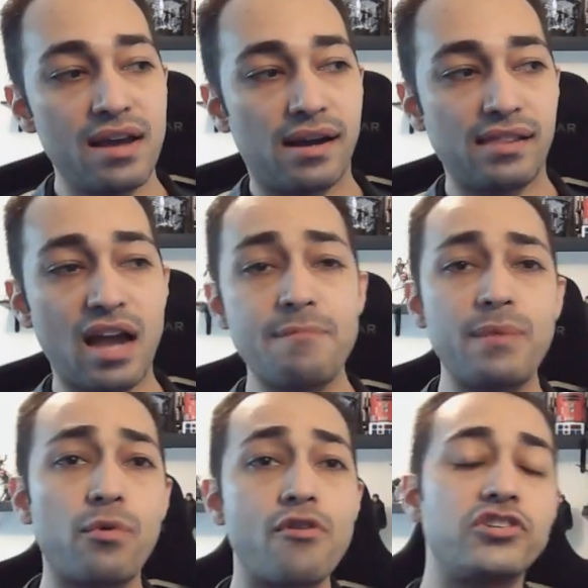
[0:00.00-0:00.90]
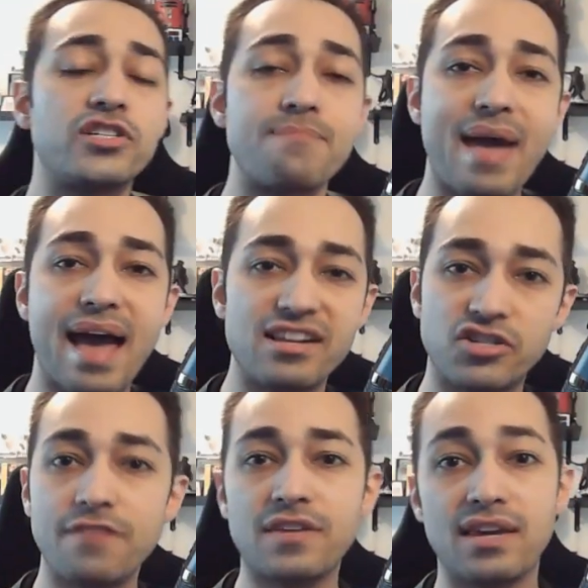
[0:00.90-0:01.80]
a lot of people were just mad at
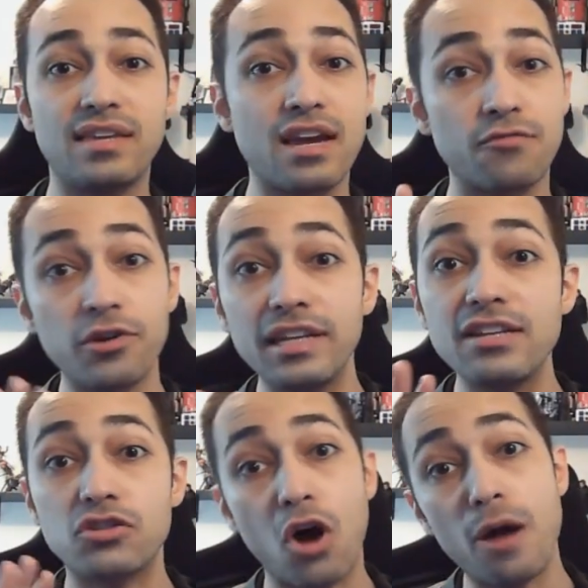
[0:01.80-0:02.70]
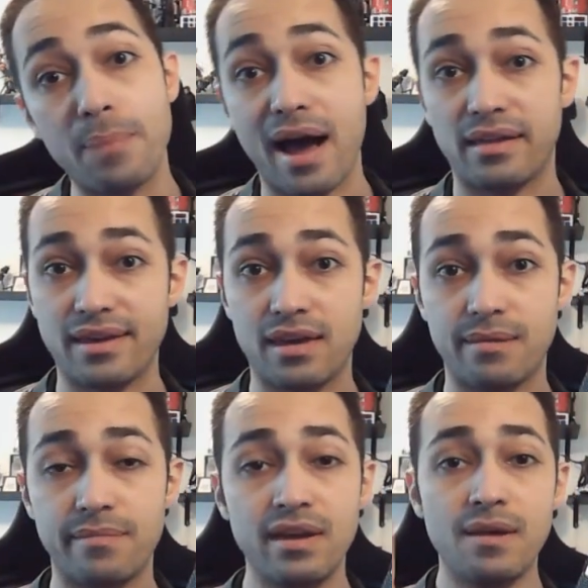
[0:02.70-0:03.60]
Geoff Keighley and really dogpiling
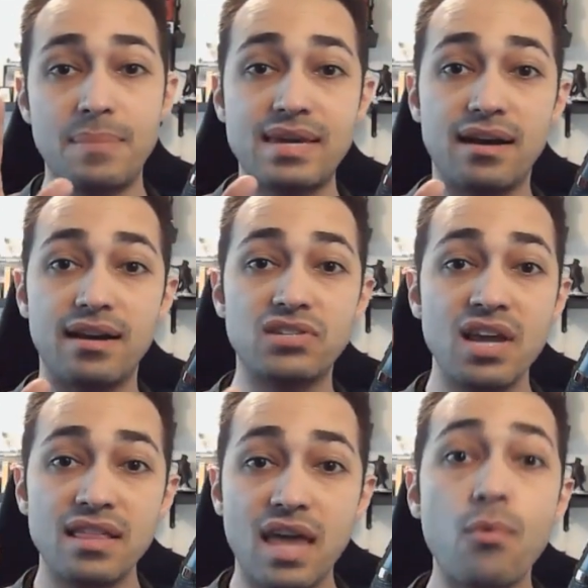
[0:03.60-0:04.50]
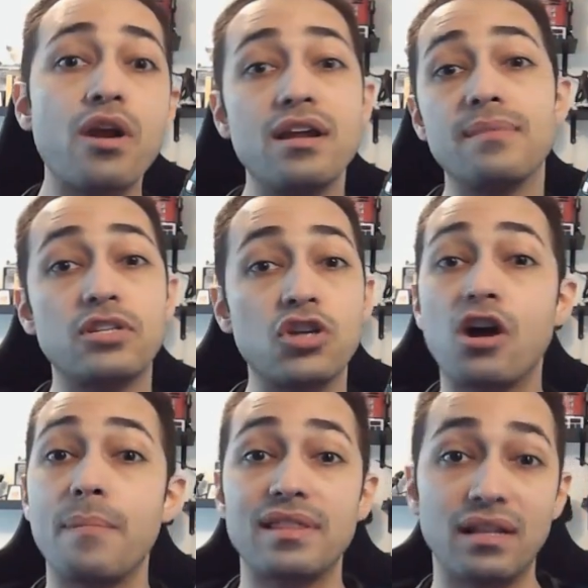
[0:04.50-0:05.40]
him because they wanted him to talk
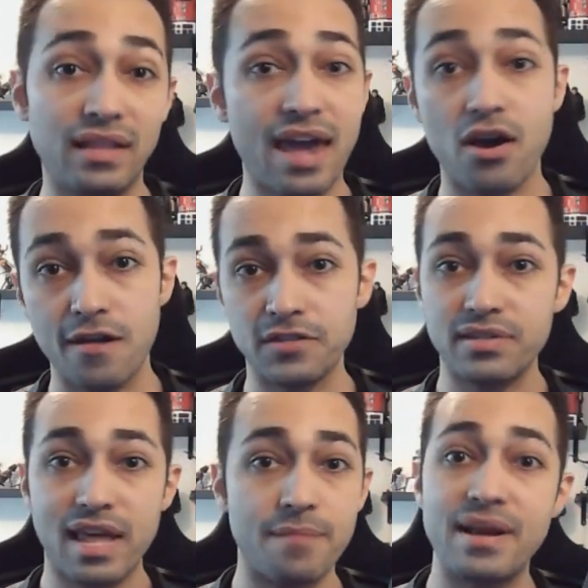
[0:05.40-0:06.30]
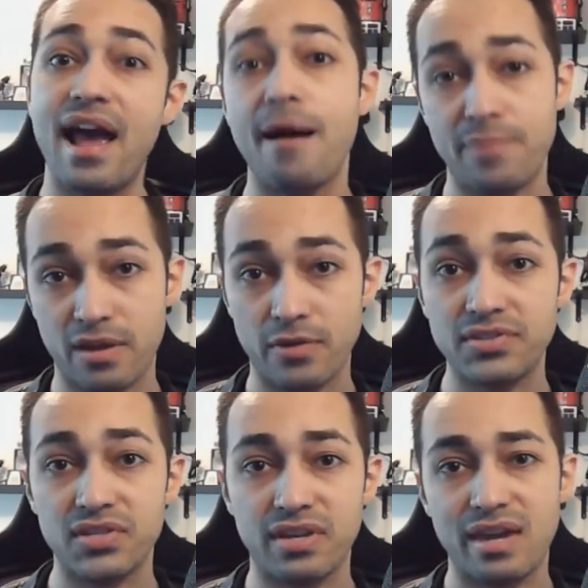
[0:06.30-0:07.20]
about the layoffs that have been happening
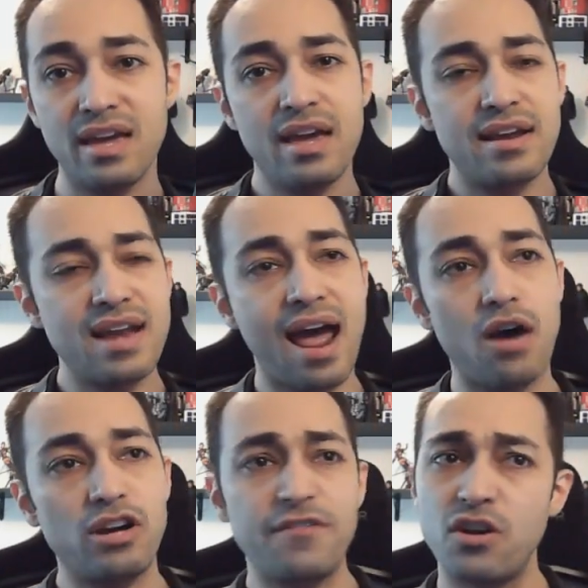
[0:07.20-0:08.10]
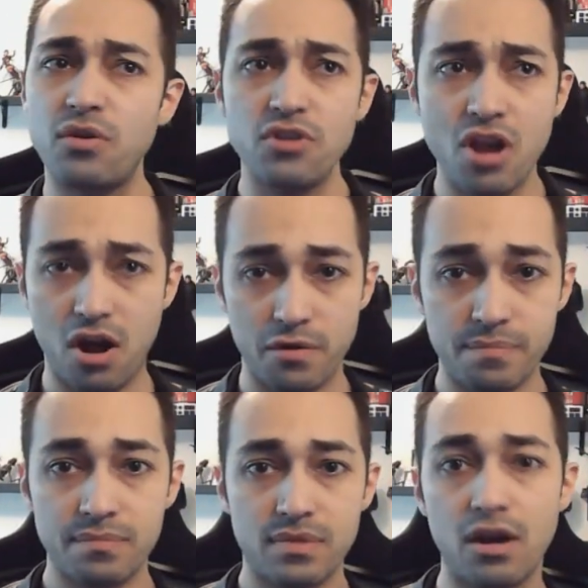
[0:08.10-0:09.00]
recently. Now, if you don't know,
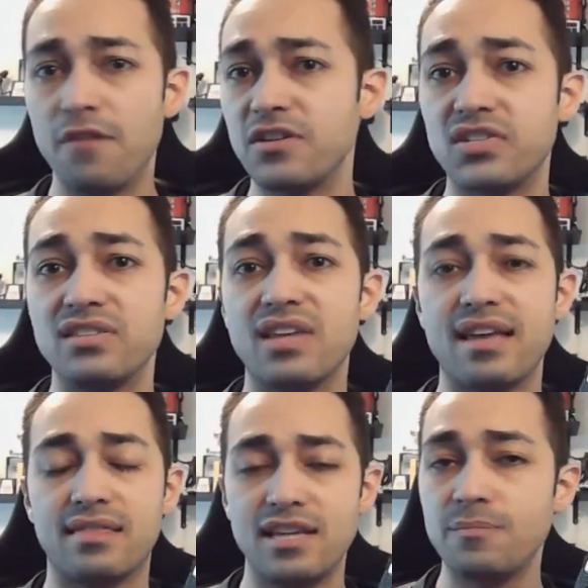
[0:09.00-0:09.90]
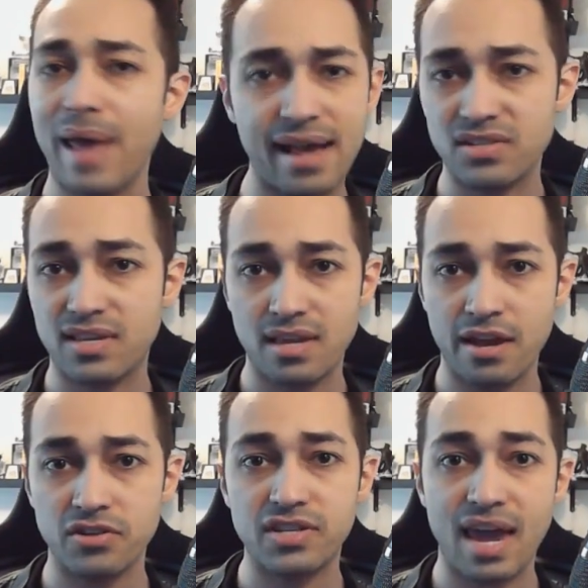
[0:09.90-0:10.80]
ever since like this past
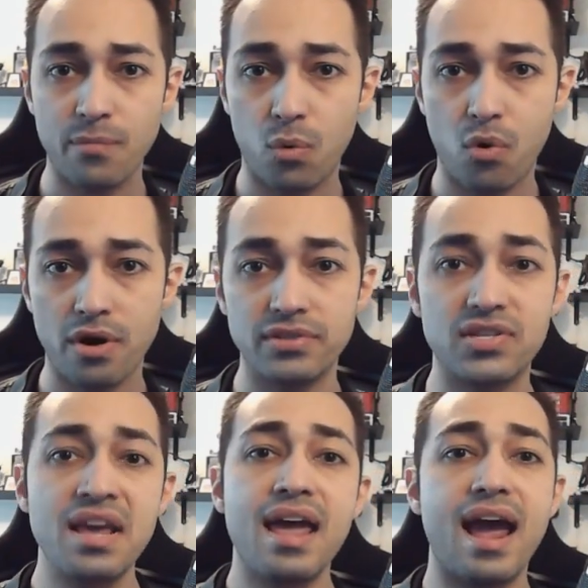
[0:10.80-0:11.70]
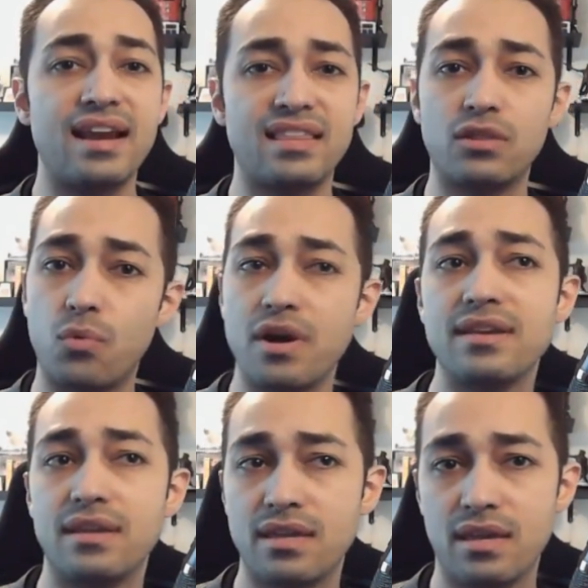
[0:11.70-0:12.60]
year's Game Awards, and I think the
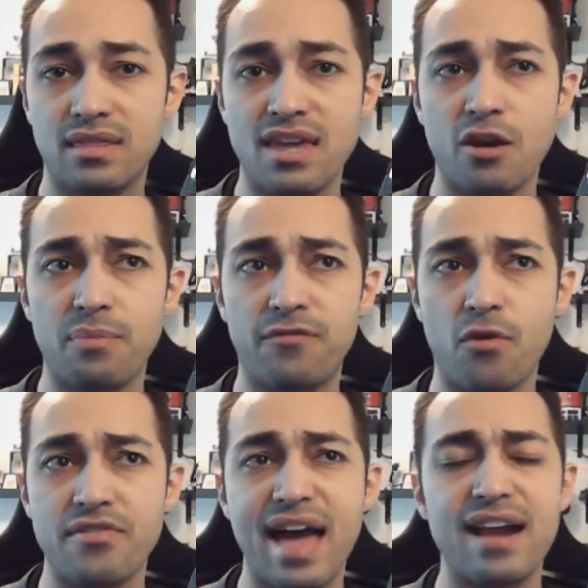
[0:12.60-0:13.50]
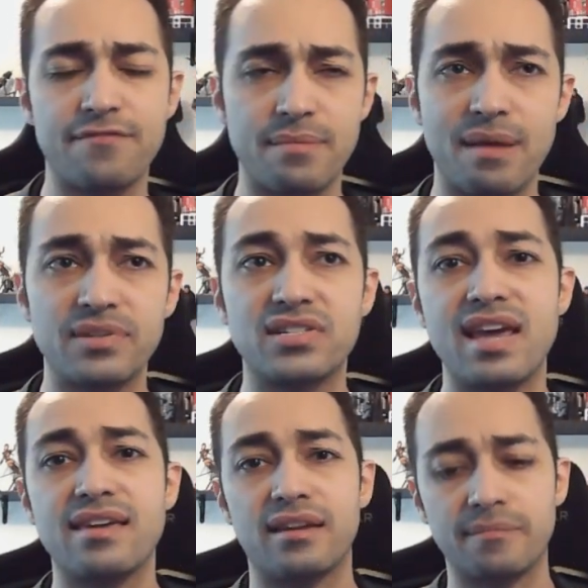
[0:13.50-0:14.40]
one the year before that, if I'm not
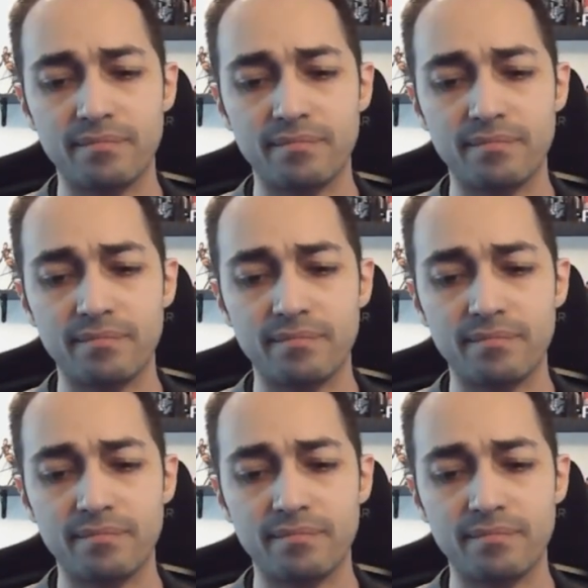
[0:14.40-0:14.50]
mistaken,